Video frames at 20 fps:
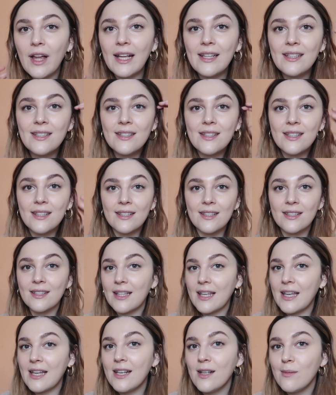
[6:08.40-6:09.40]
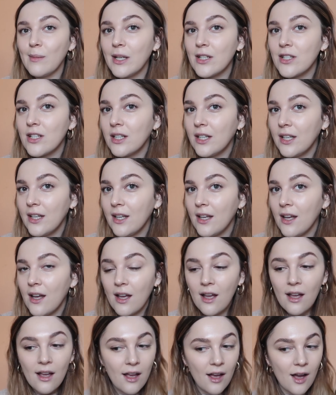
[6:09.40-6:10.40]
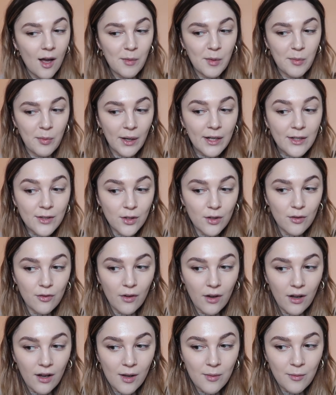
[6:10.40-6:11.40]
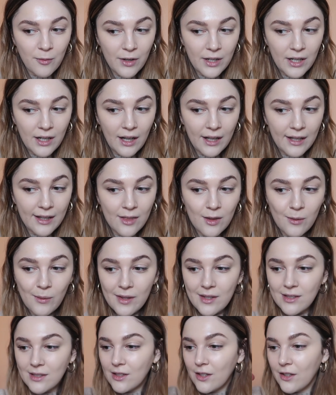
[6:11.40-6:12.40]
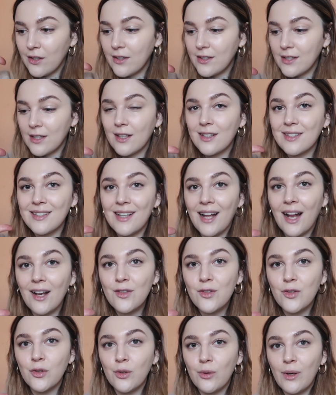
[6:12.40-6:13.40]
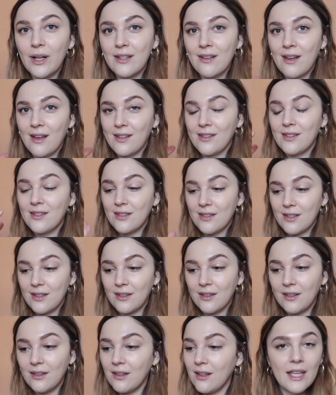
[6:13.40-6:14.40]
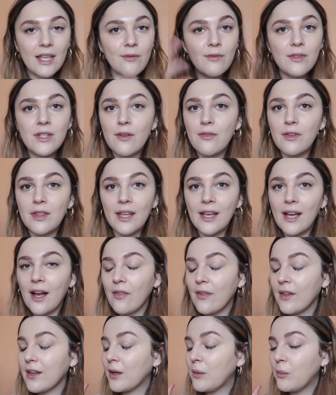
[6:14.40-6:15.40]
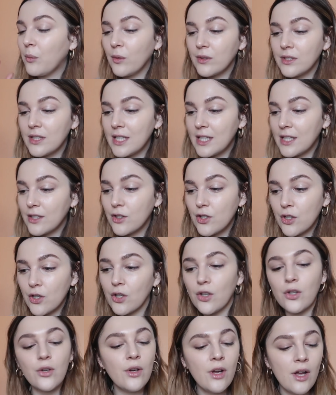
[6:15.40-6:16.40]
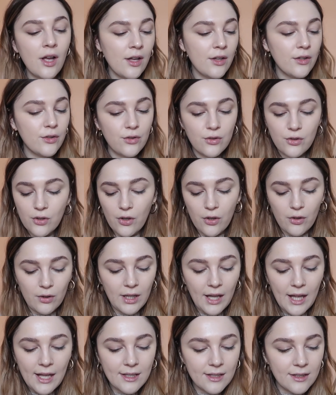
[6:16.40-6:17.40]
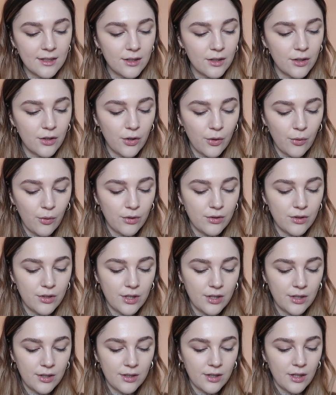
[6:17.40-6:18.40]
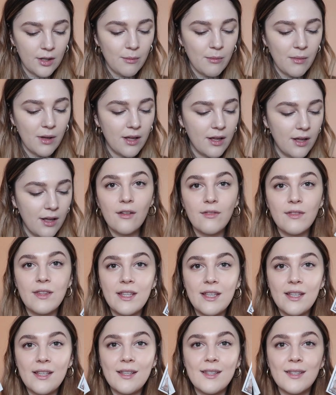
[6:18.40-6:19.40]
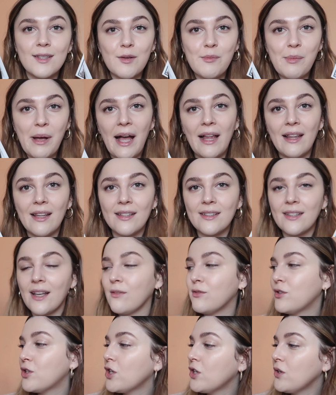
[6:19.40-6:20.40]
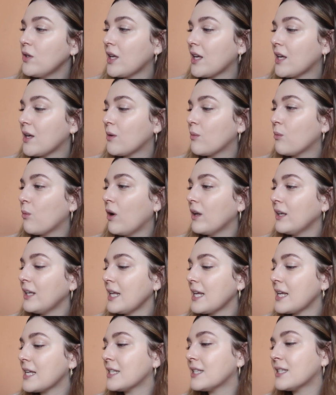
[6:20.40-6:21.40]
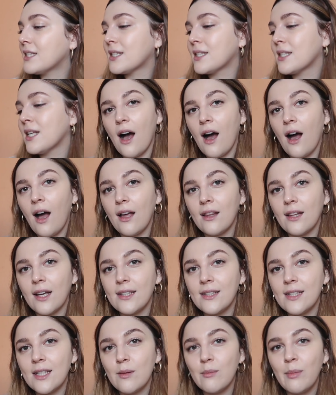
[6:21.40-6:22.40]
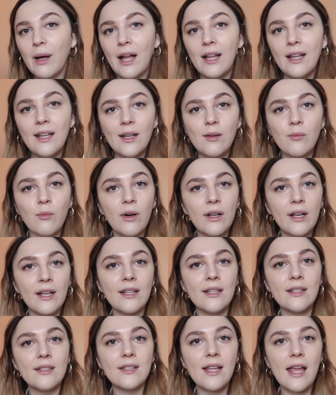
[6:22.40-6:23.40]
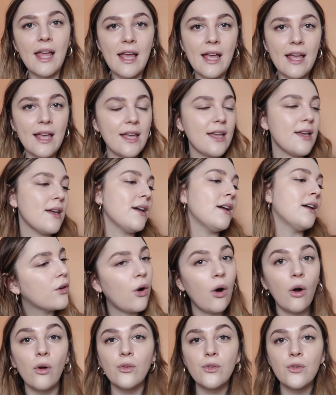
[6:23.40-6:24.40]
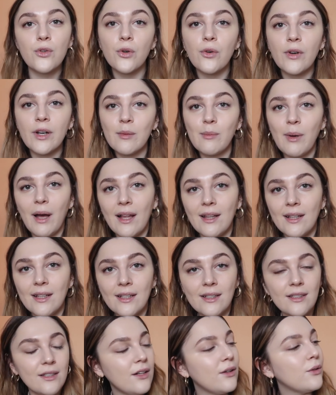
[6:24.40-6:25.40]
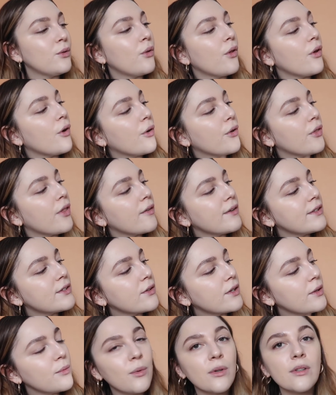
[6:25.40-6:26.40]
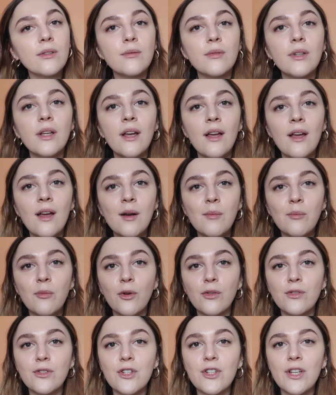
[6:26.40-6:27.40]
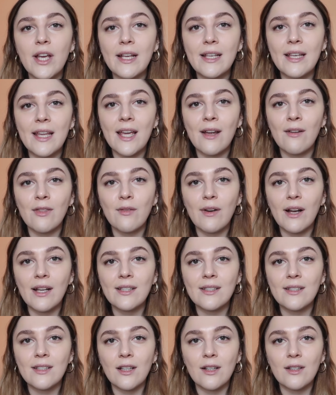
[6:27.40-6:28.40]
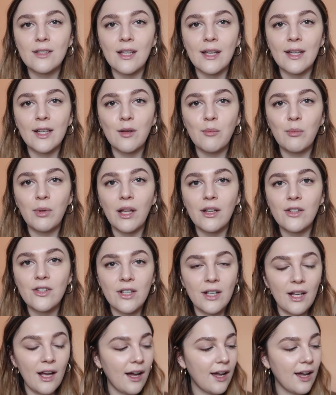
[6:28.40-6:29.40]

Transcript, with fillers: that's the skin. I'm actually I'm impressed so far. I'm really liking the way this looks. It looks natural and yet it's still evened everything out that I wanted it to. So let's go on to some of these palettes. I have two here. One is a highlighting palette and one is a contouring palette although there is only one bronzer shade in here and the rest looks like a blush and a